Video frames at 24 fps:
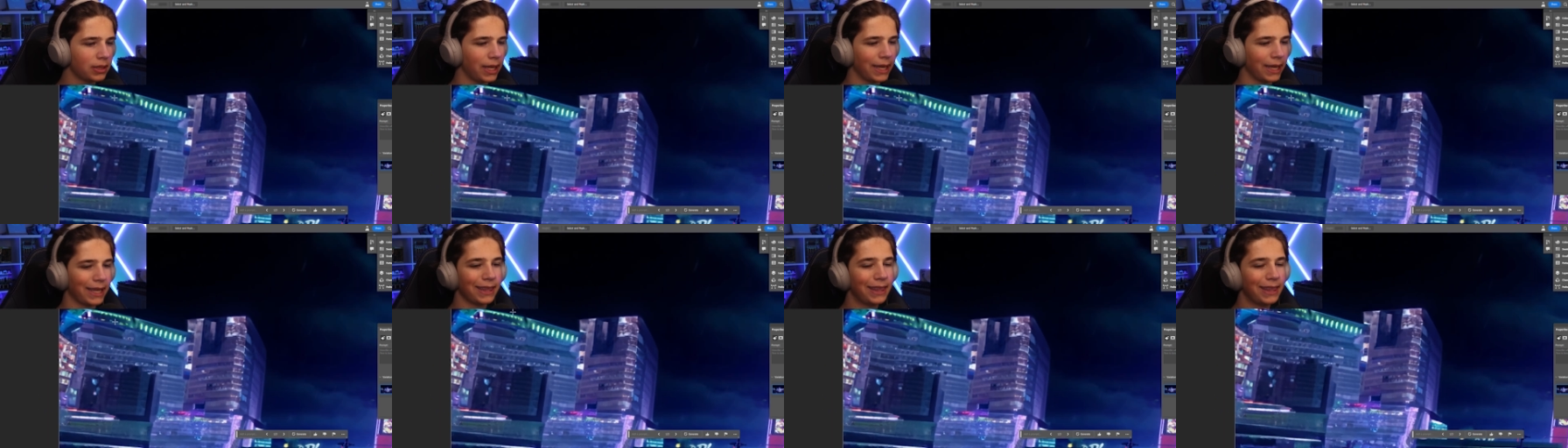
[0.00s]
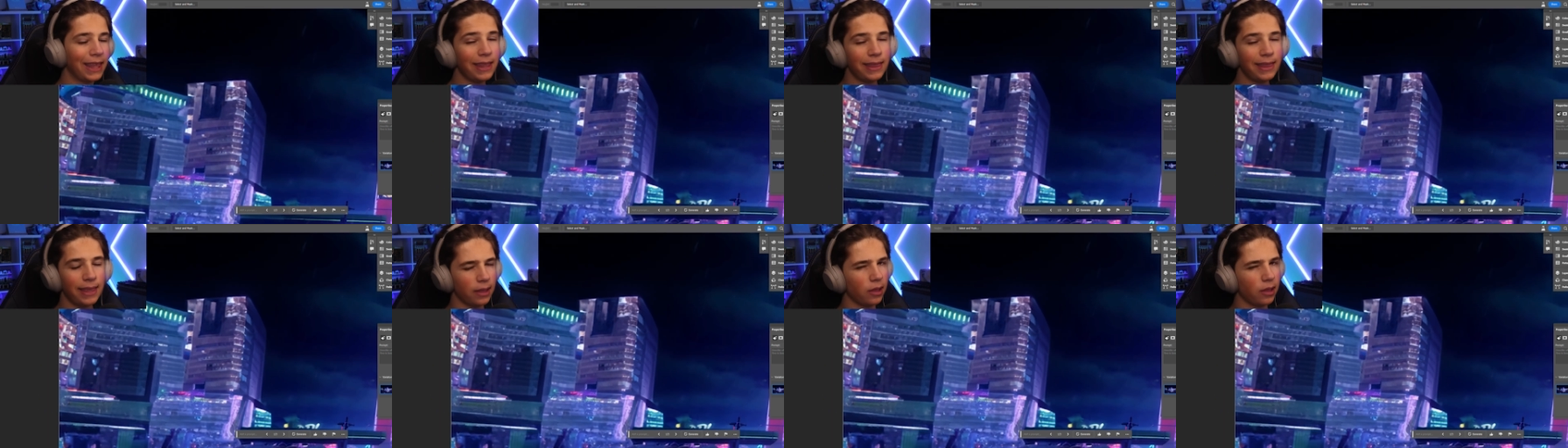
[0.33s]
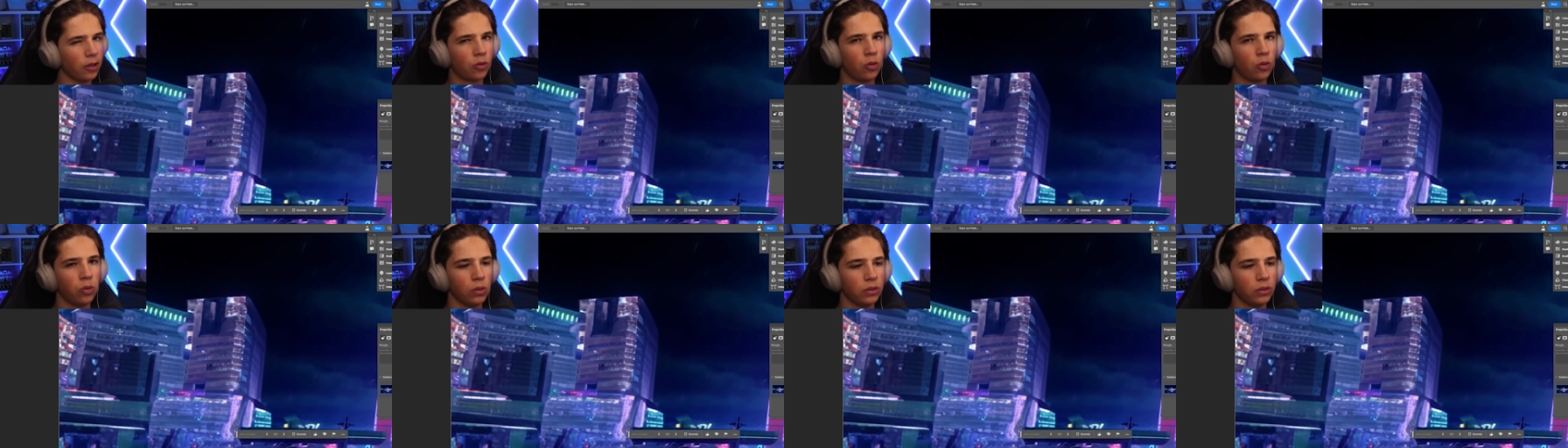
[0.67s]
Like they, they
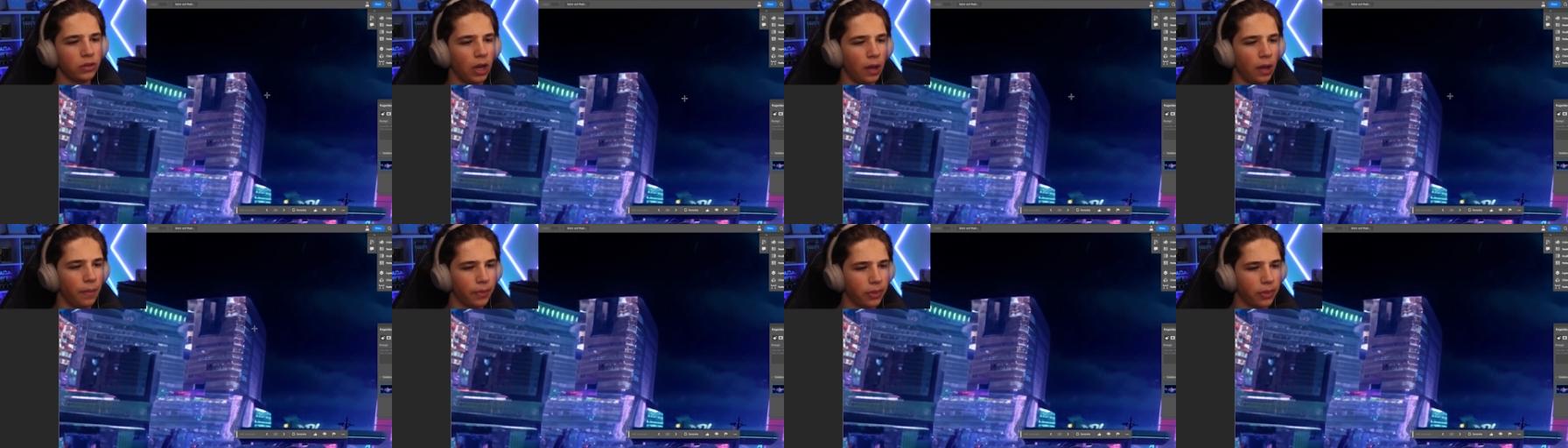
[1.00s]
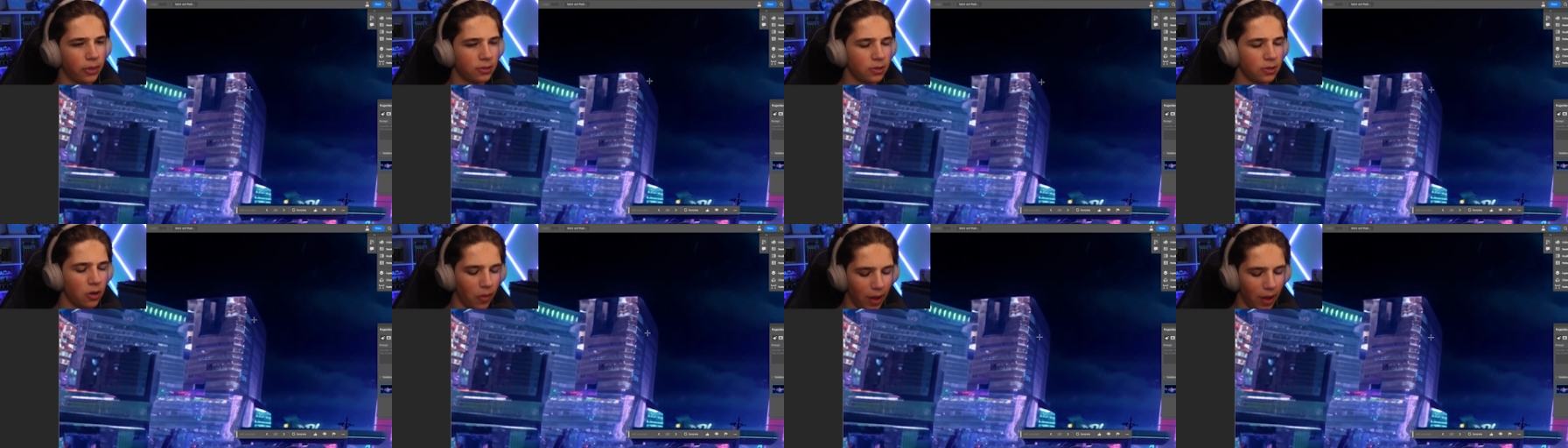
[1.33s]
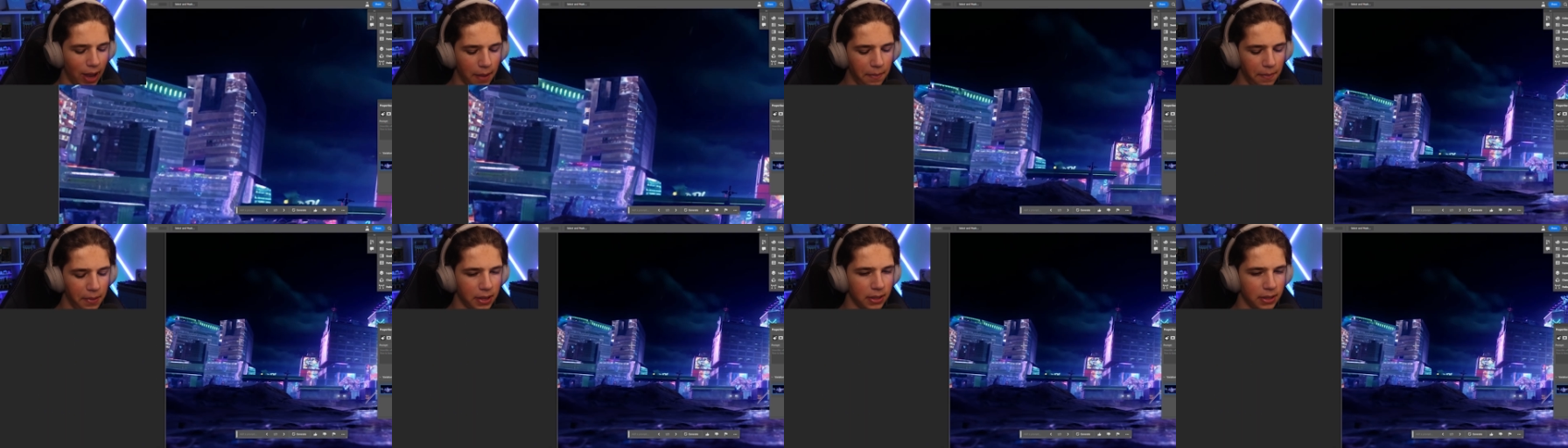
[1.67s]
look cool and all, but there's no
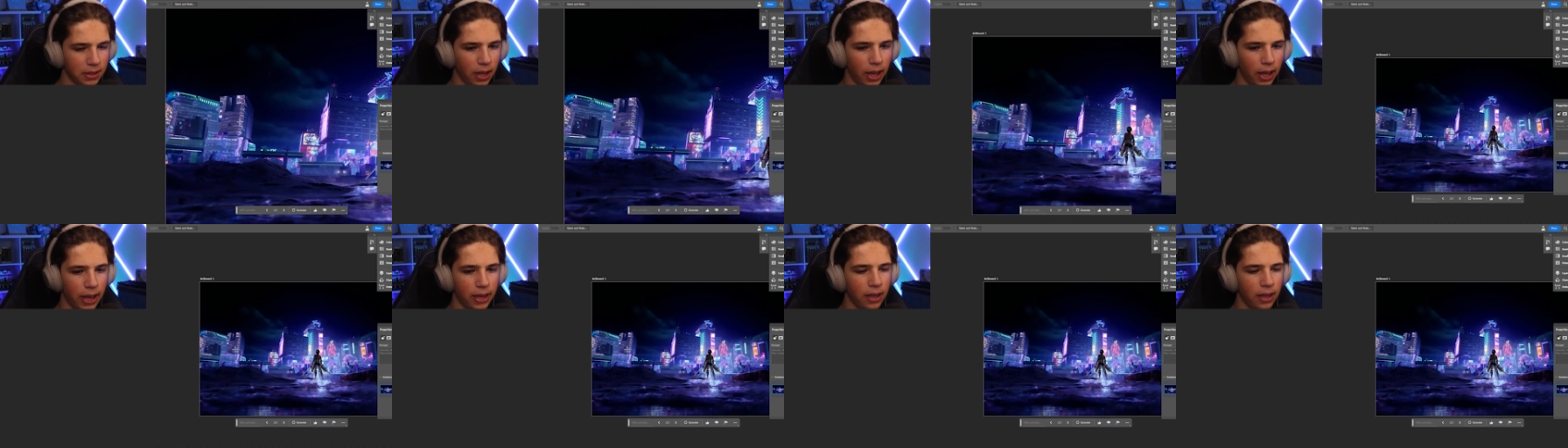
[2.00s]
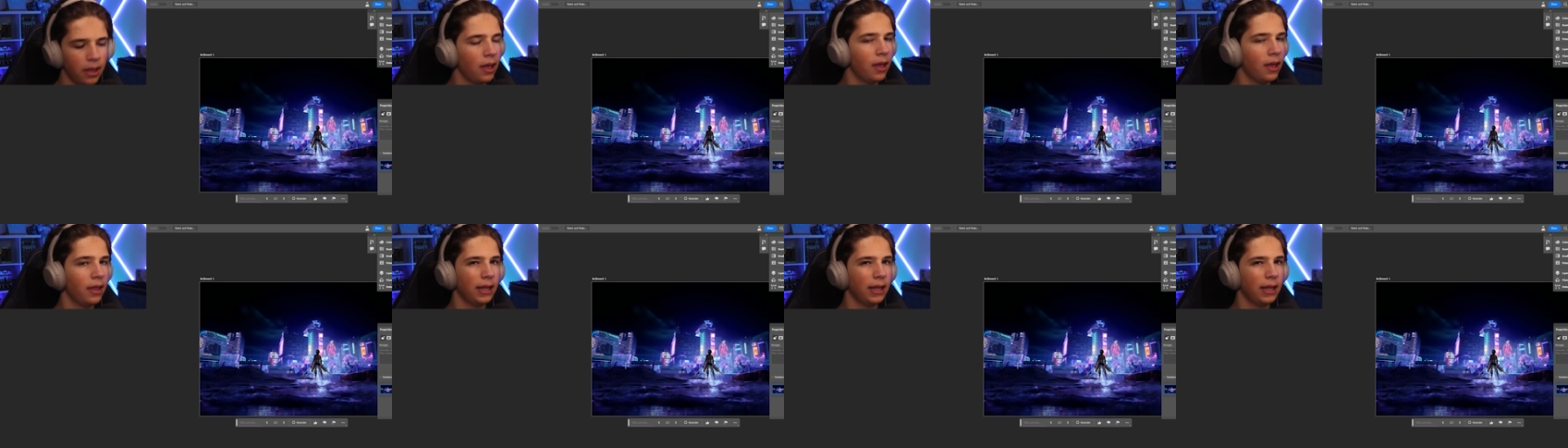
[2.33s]
ambient light.